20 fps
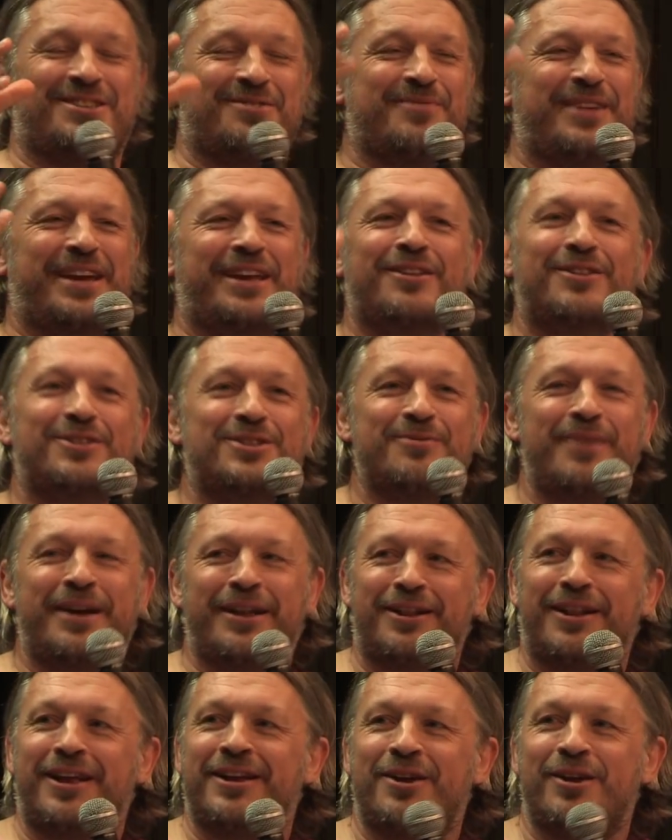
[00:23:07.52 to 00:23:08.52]
Jamil,
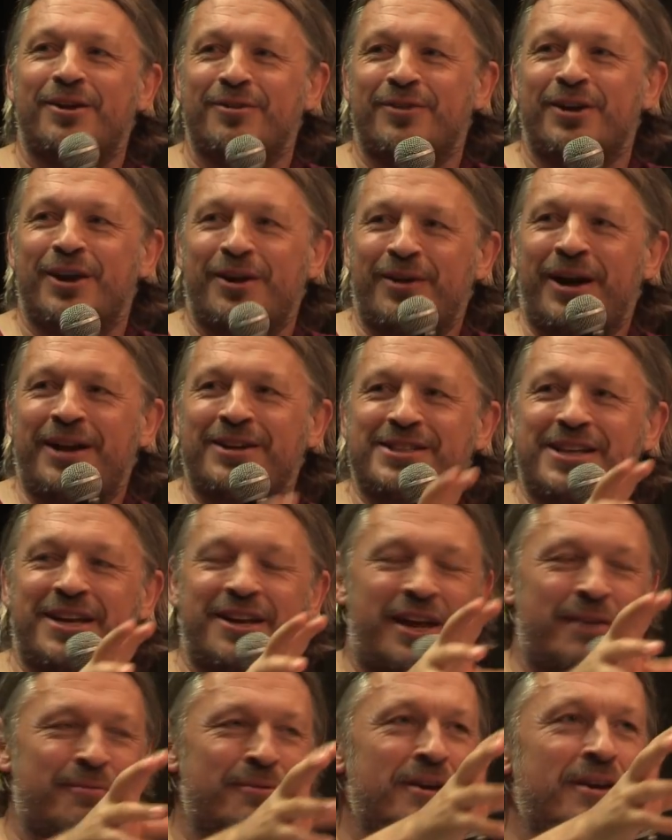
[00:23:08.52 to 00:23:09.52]
Jamil, I don't even know how to say
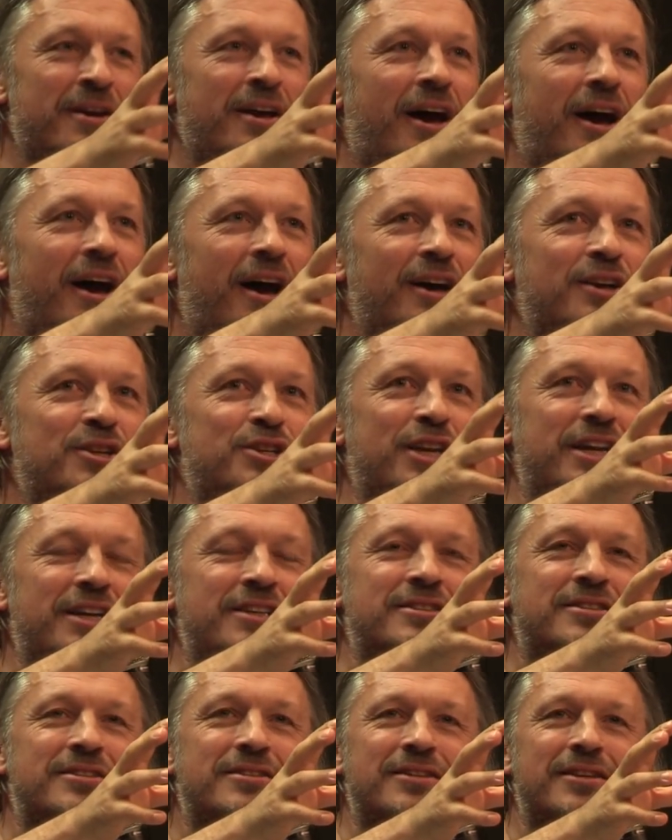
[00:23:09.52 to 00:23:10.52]
her name. Uh,
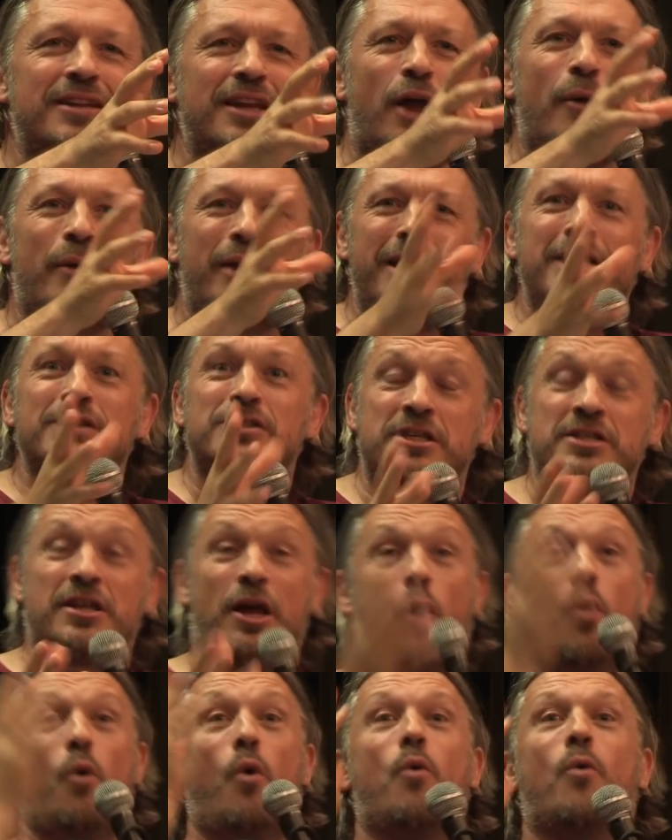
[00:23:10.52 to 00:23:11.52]
she's, you know, it is. It's
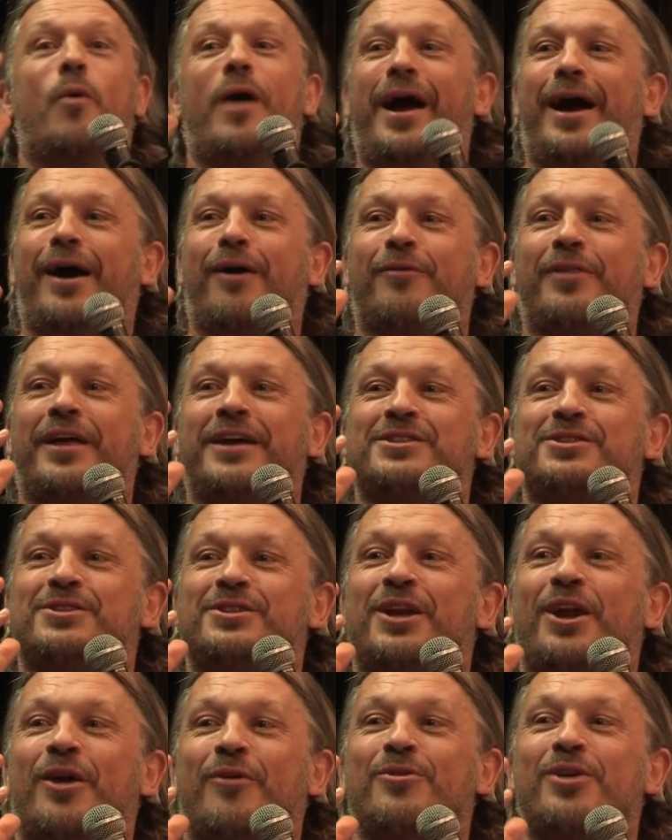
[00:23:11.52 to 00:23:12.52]
like, oh wow,
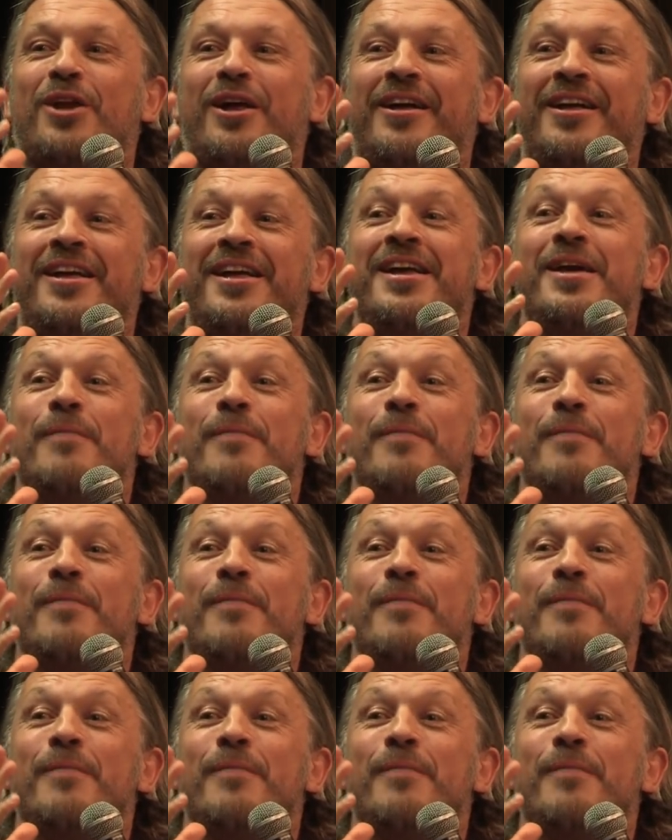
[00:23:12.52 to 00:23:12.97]
that's, you know.